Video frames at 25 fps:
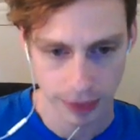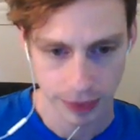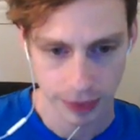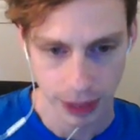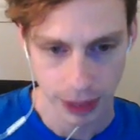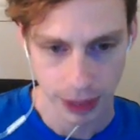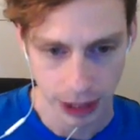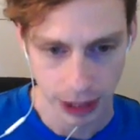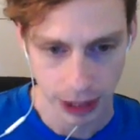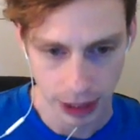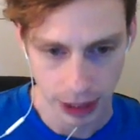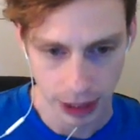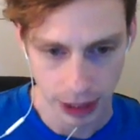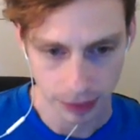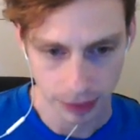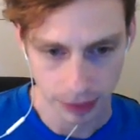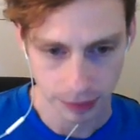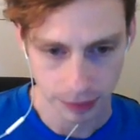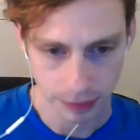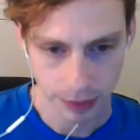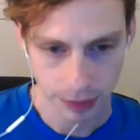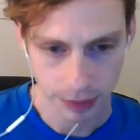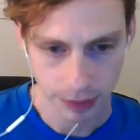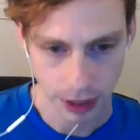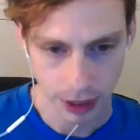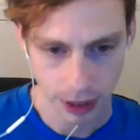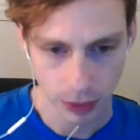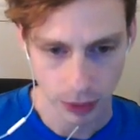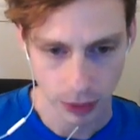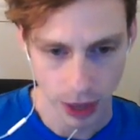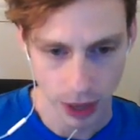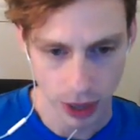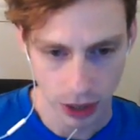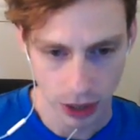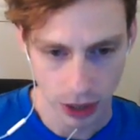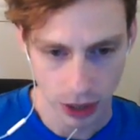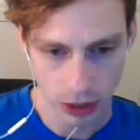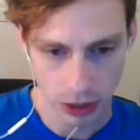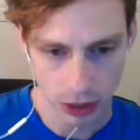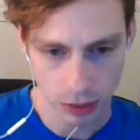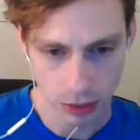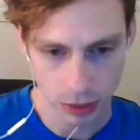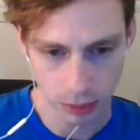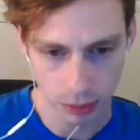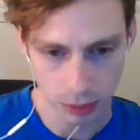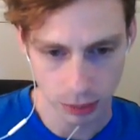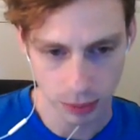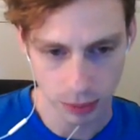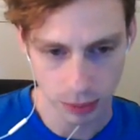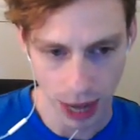Um, we also
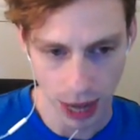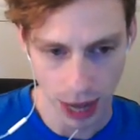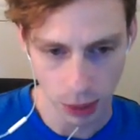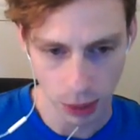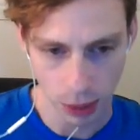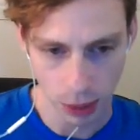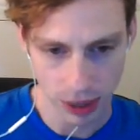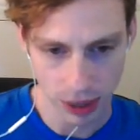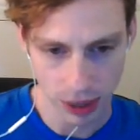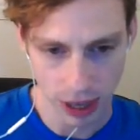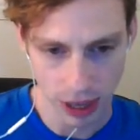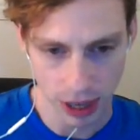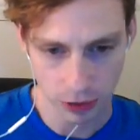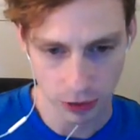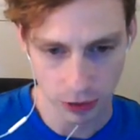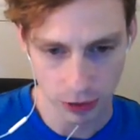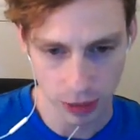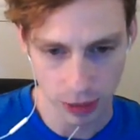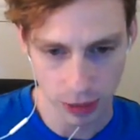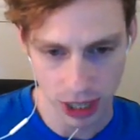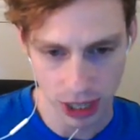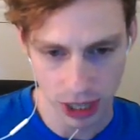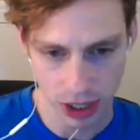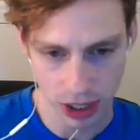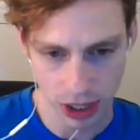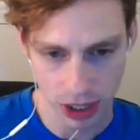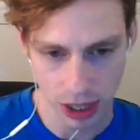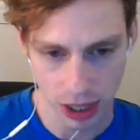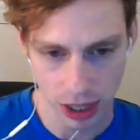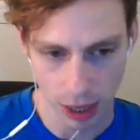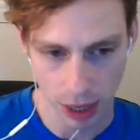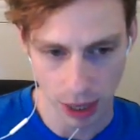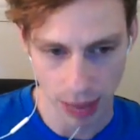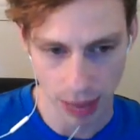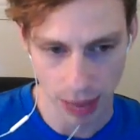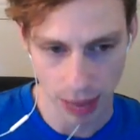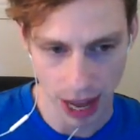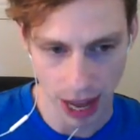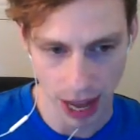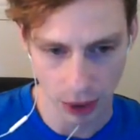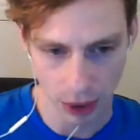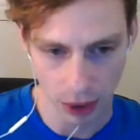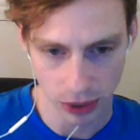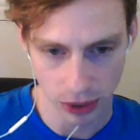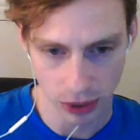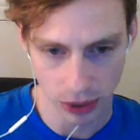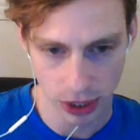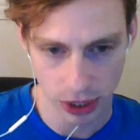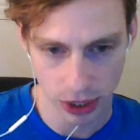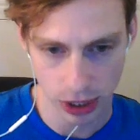output information
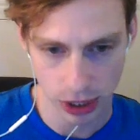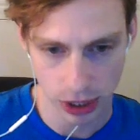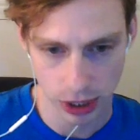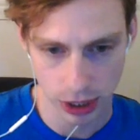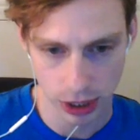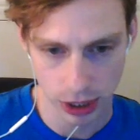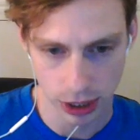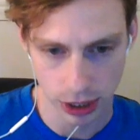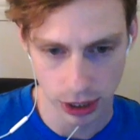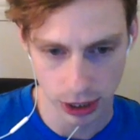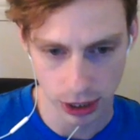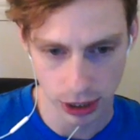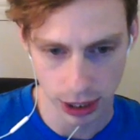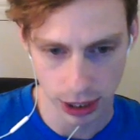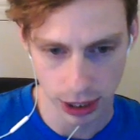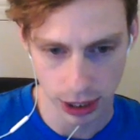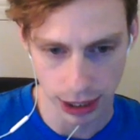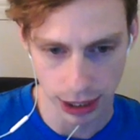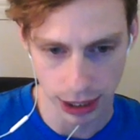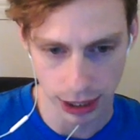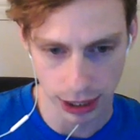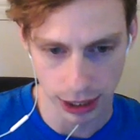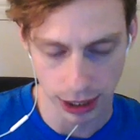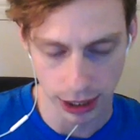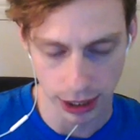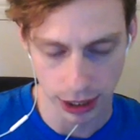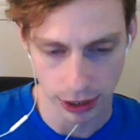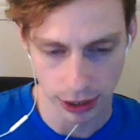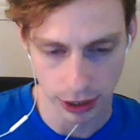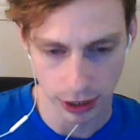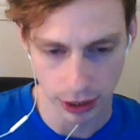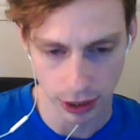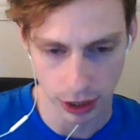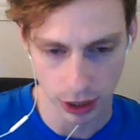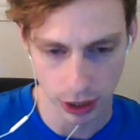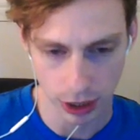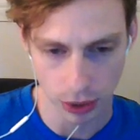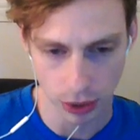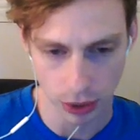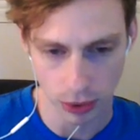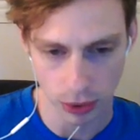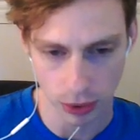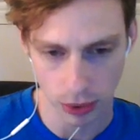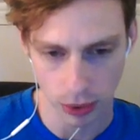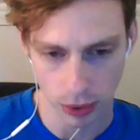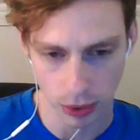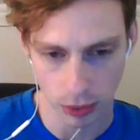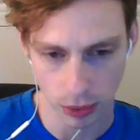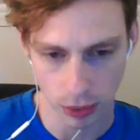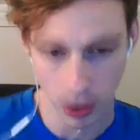about, uh, you know,
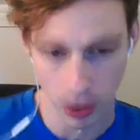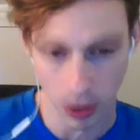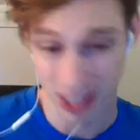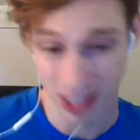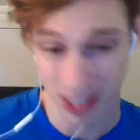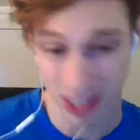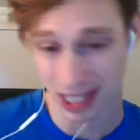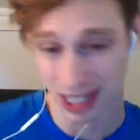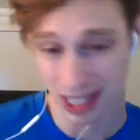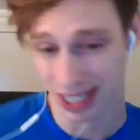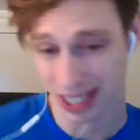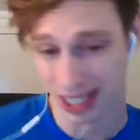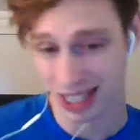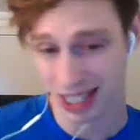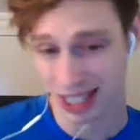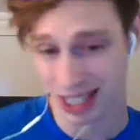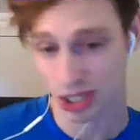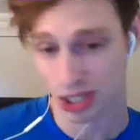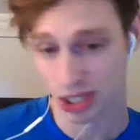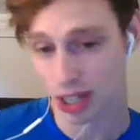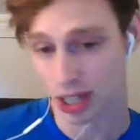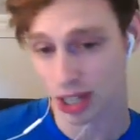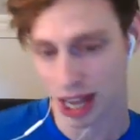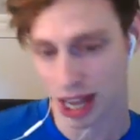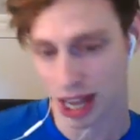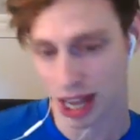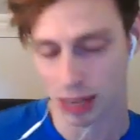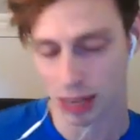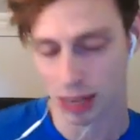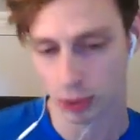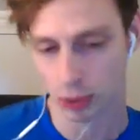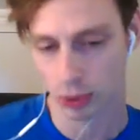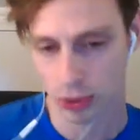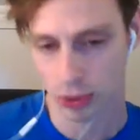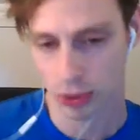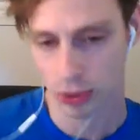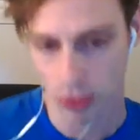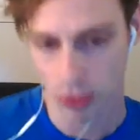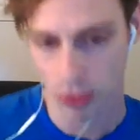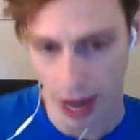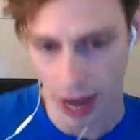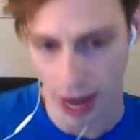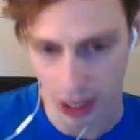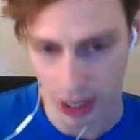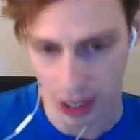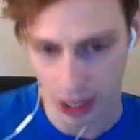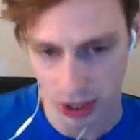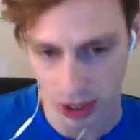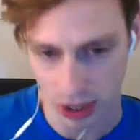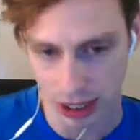was ignition able to
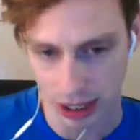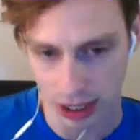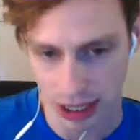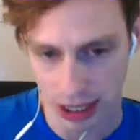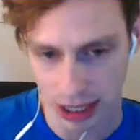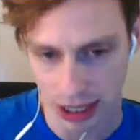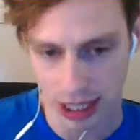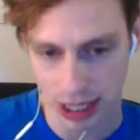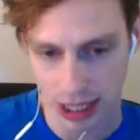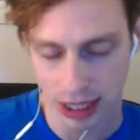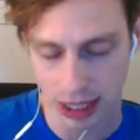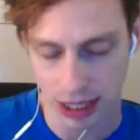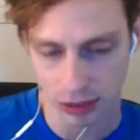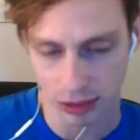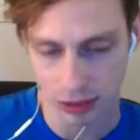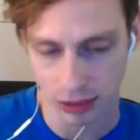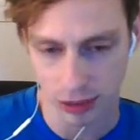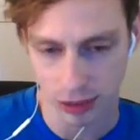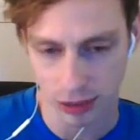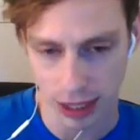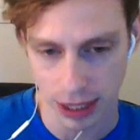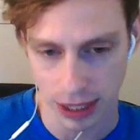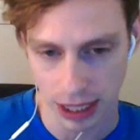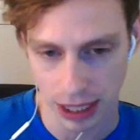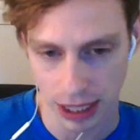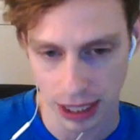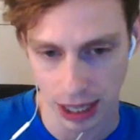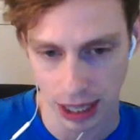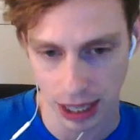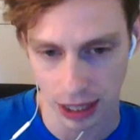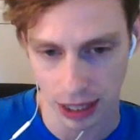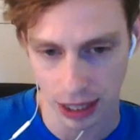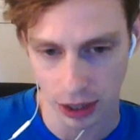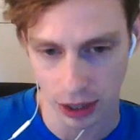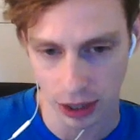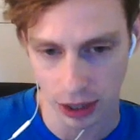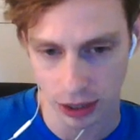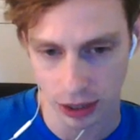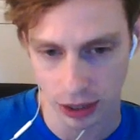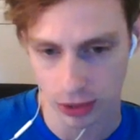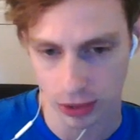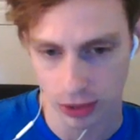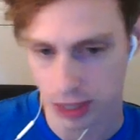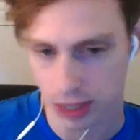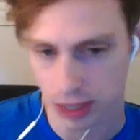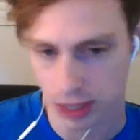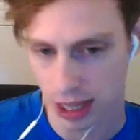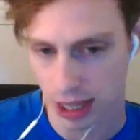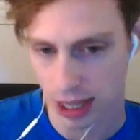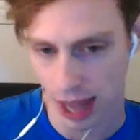actually get a config and also
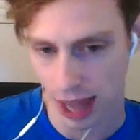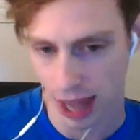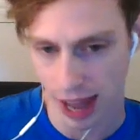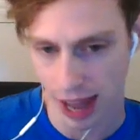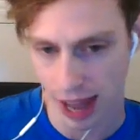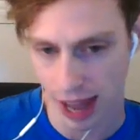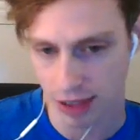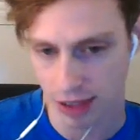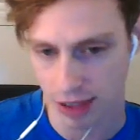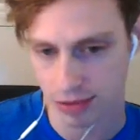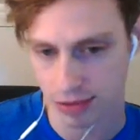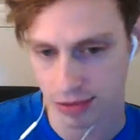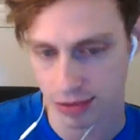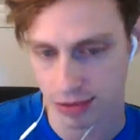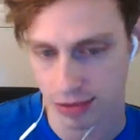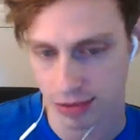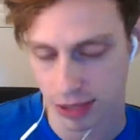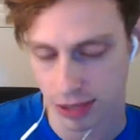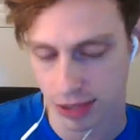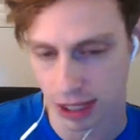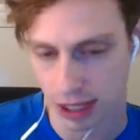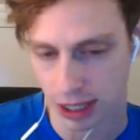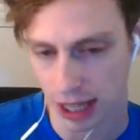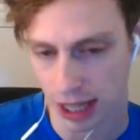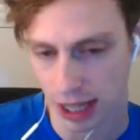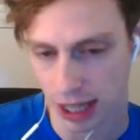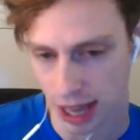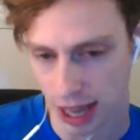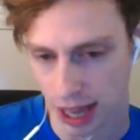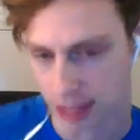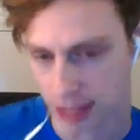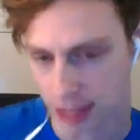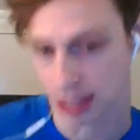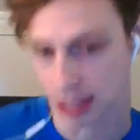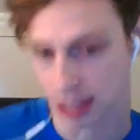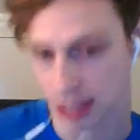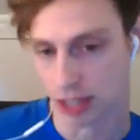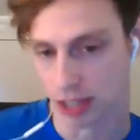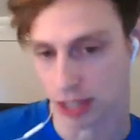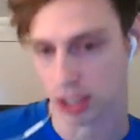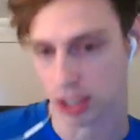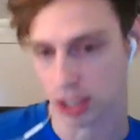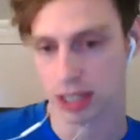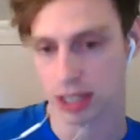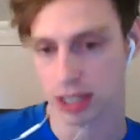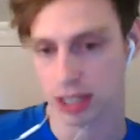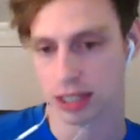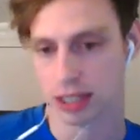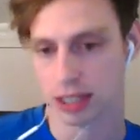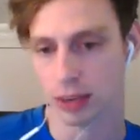did it have any SSH
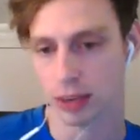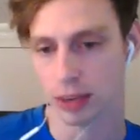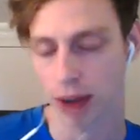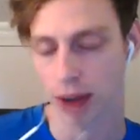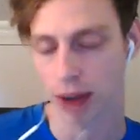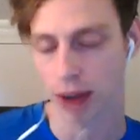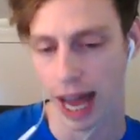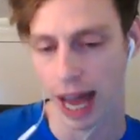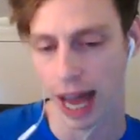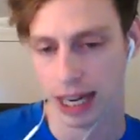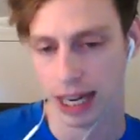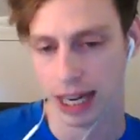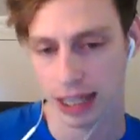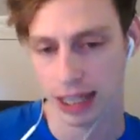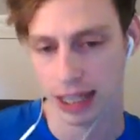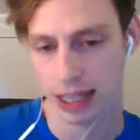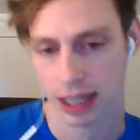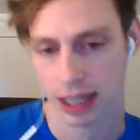keys that were added?